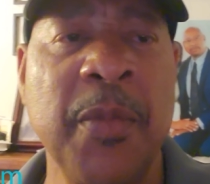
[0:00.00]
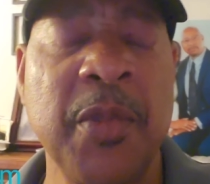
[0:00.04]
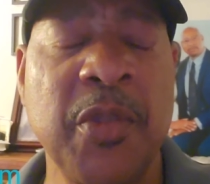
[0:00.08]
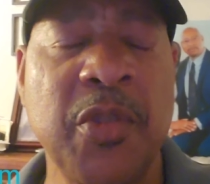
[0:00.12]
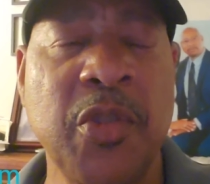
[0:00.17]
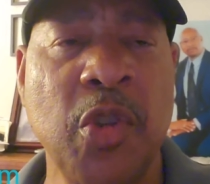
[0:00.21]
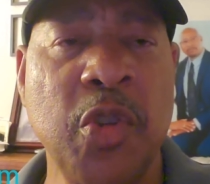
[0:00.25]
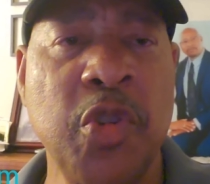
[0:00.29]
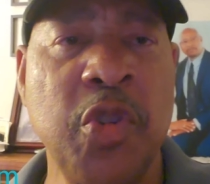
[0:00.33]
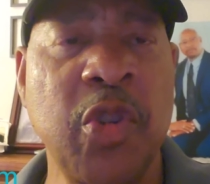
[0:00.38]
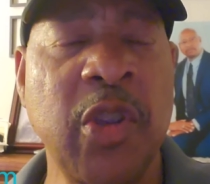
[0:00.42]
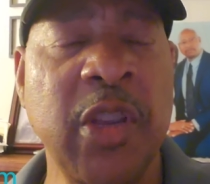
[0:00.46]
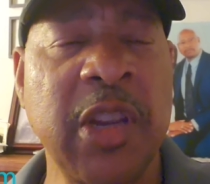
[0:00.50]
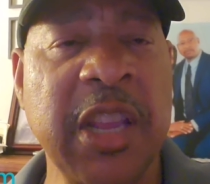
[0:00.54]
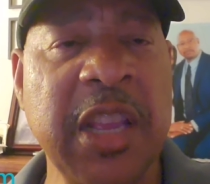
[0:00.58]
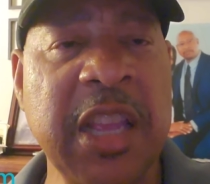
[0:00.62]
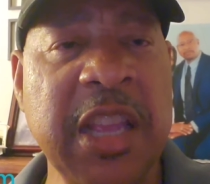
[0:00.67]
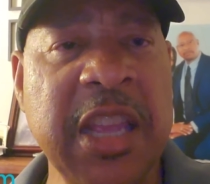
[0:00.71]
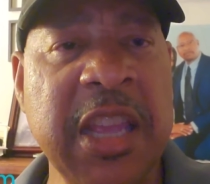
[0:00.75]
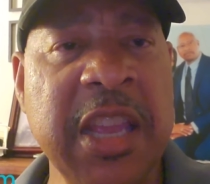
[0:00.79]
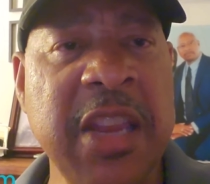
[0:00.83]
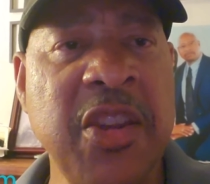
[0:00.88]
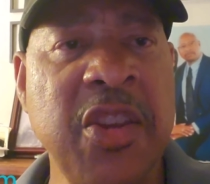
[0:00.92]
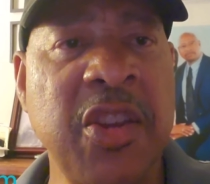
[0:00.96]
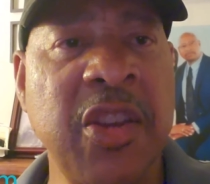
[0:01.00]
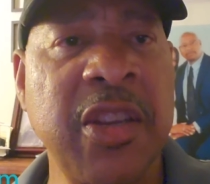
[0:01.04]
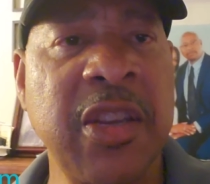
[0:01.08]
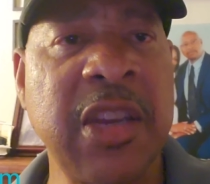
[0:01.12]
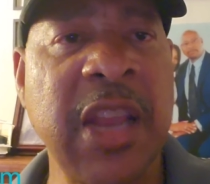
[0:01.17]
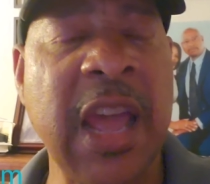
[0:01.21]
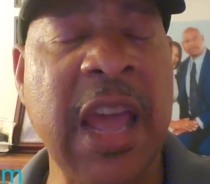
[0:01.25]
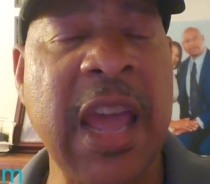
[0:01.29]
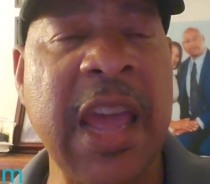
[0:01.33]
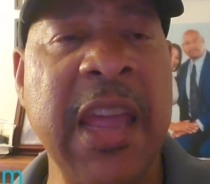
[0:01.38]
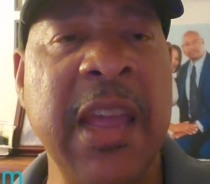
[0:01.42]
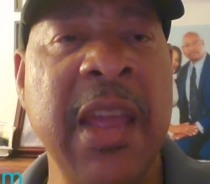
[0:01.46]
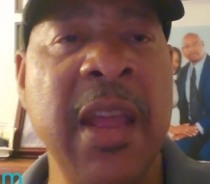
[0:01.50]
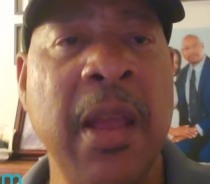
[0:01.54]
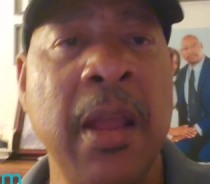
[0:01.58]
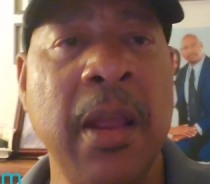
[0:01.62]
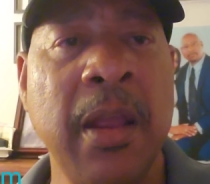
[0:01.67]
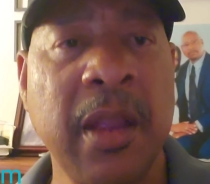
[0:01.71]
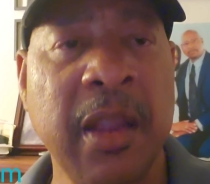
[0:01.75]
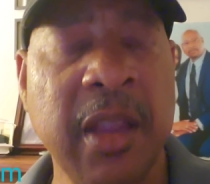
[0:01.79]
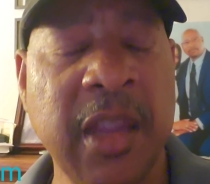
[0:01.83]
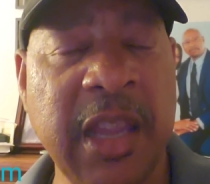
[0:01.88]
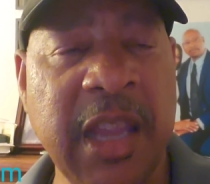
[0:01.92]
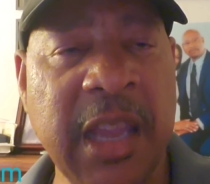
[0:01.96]
So you can end your day,
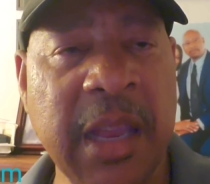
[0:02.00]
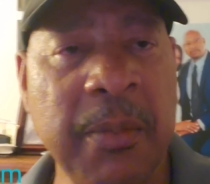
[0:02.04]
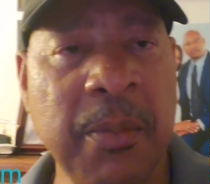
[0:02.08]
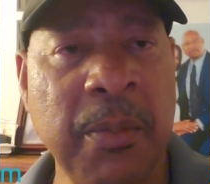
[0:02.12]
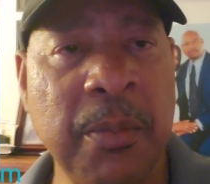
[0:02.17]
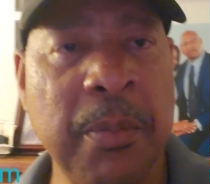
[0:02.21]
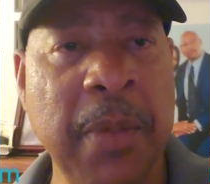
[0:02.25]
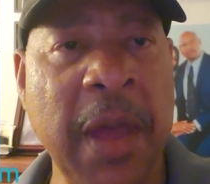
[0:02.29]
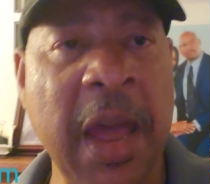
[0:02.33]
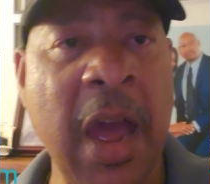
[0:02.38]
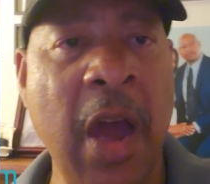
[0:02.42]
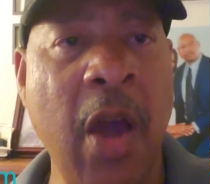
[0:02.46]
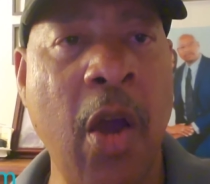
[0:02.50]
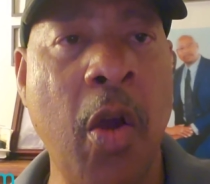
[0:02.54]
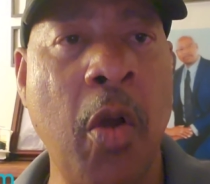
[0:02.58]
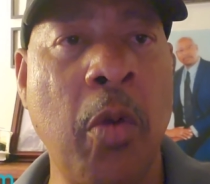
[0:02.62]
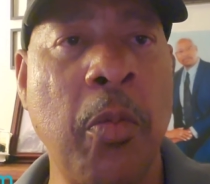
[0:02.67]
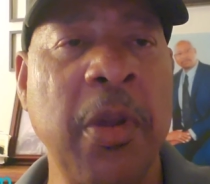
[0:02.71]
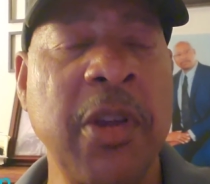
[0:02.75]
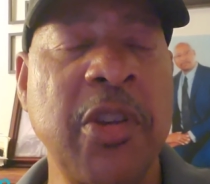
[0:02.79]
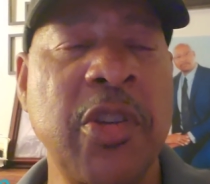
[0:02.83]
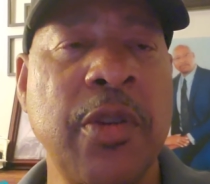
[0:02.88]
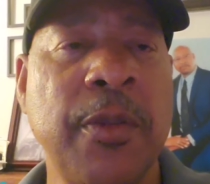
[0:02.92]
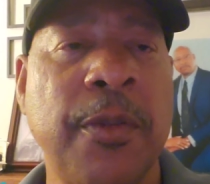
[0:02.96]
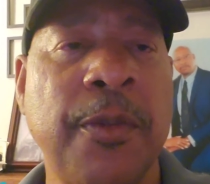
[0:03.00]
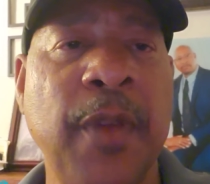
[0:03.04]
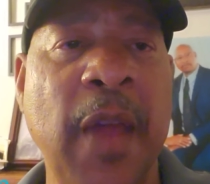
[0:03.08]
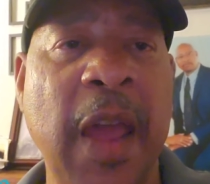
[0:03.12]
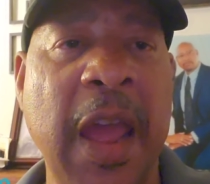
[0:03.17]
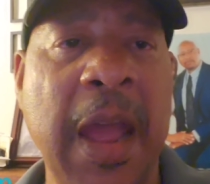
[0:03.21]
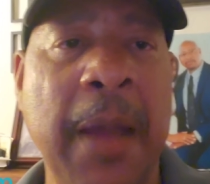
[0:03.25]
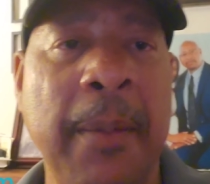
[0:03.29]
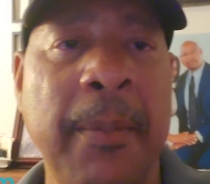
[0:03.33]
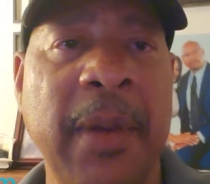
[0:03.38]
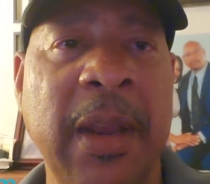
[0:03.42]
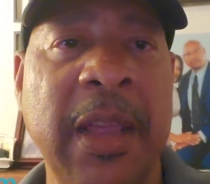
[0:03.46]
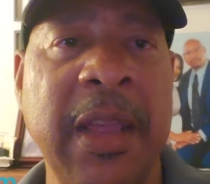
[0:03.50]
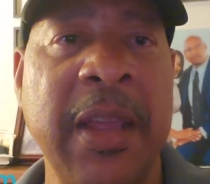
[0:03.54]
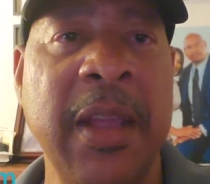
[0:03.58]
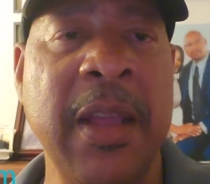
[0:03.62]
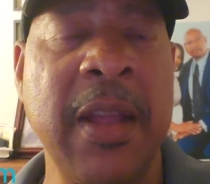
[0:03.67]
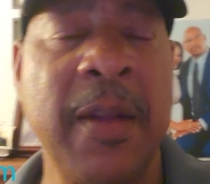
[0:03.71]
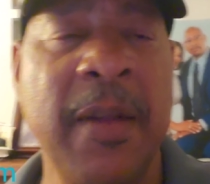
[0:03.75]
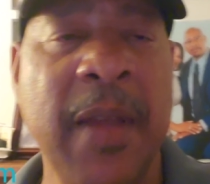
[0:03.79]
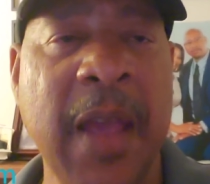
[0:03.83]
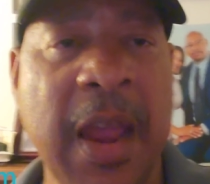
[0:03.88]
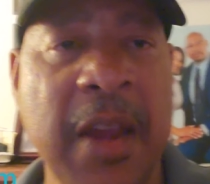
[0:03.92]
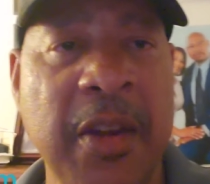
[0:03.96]
get home with your family,
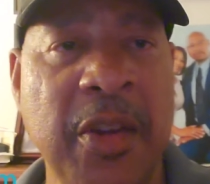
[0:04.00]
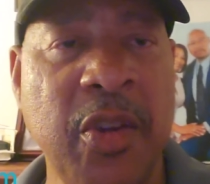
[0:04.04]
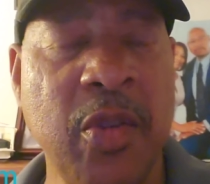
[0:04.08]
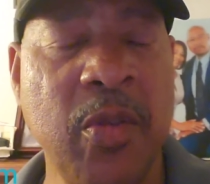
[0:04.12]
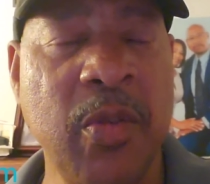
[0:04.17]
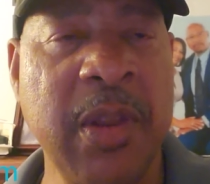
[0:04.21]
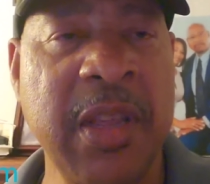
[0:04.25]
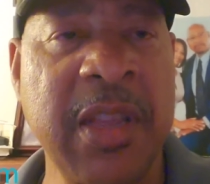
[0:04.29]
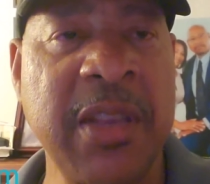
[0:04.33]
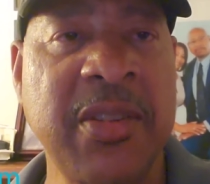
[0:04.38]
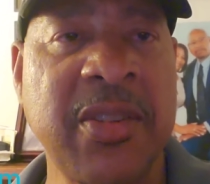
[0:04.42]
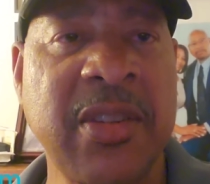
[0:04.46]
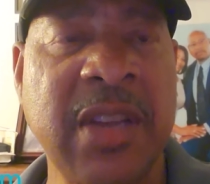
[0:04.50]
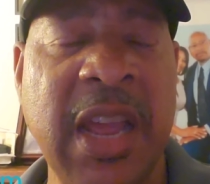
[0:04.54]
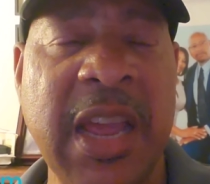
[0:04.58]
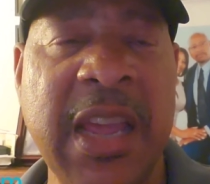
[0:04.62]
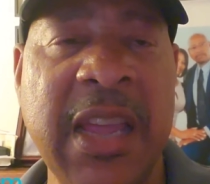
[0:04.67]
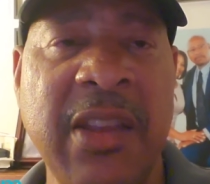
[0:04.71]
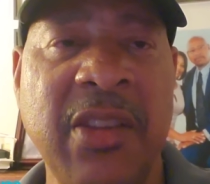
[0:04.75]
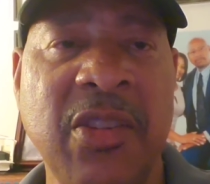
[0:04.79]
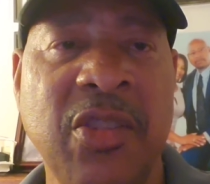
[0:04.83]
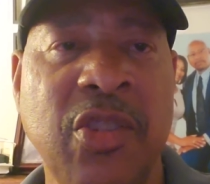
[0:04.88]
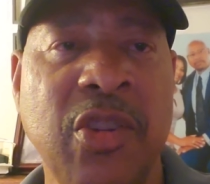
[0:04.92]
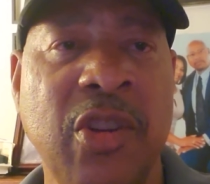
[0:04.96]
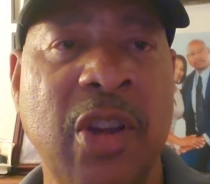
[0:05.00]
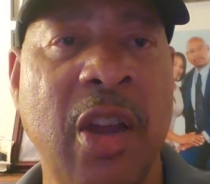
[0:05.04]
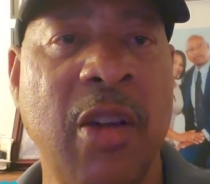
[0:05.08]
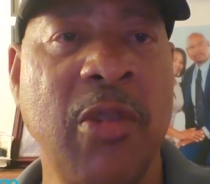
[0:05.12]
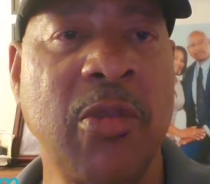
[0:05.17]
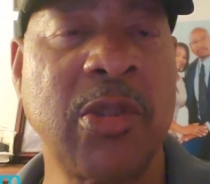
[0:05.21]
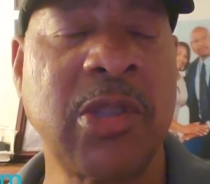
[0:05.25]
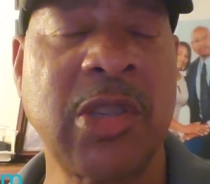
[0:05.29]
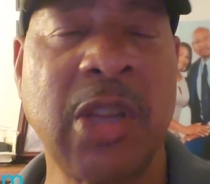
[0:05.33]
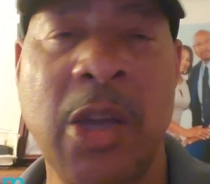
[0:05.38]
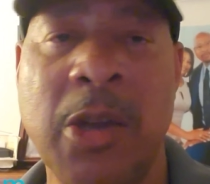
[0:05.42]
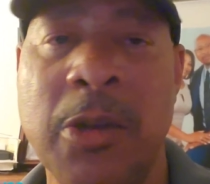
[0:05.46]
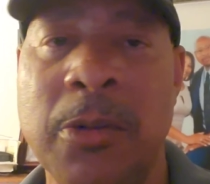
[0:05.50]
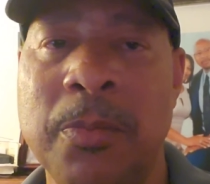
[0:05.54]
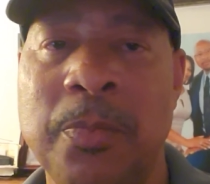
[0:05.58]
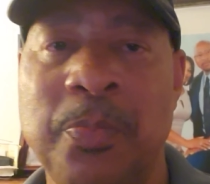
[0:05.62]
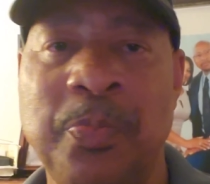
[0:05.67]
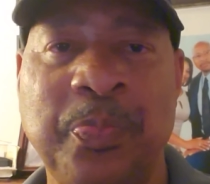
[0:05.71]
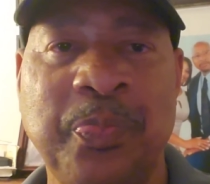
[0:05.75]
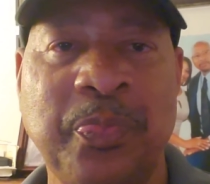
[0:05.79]
and do these things, you know. So